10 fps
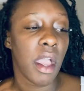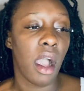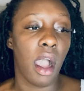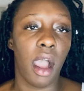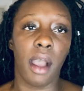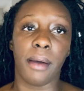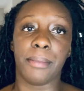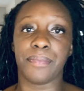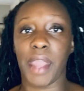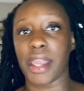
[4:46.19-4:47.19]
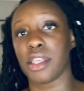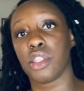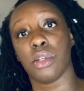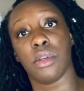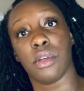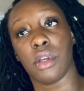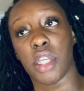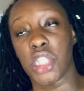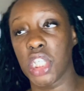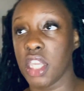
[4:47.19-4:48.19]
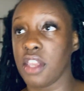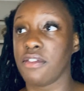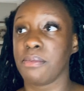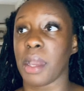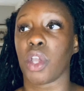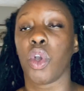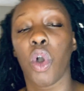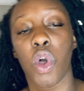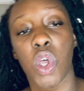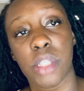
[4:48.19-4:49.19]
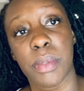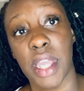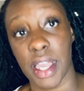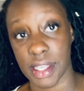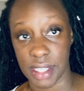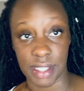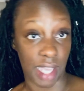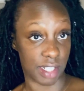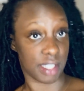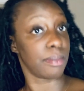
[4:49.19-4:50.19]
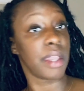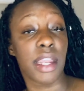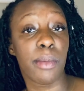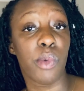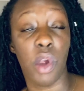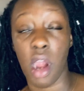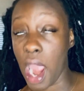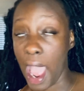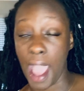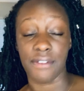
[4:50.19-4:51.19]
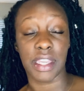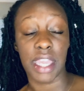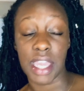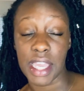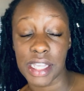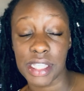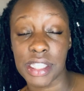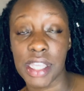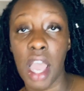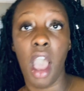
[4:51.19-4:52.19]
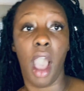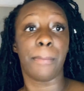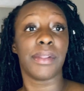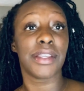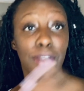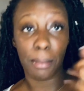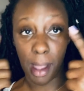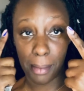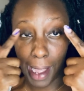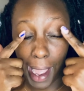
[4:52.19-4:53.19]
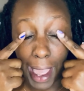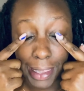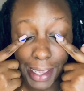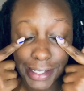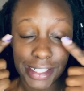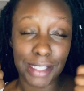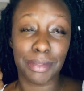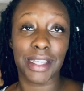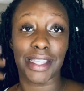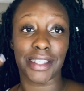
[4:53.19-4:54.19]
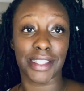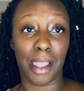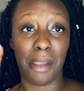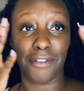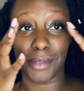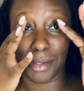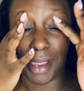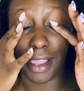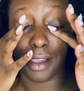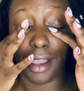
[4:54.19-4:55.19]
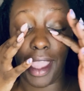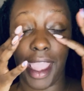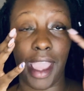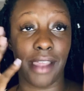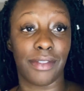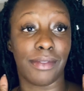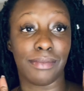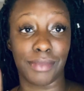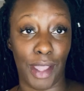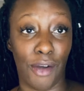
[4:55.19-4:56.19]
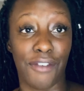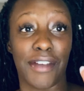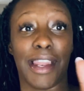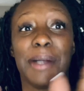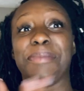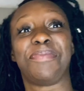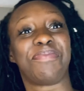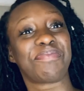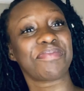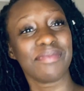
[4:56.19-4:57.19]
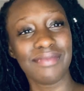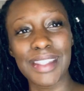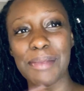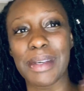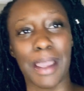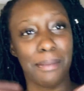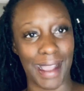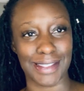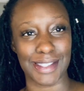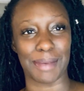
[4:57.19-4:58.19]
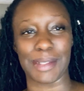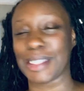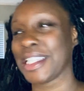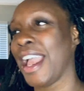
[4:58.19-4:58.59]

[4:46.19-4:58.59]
I need to achieve my goals because it's not just me anymore. I have kids. Please don't mind my eyelashes because I just came back from Jamaica and they all fell out. But yeah, back to subject.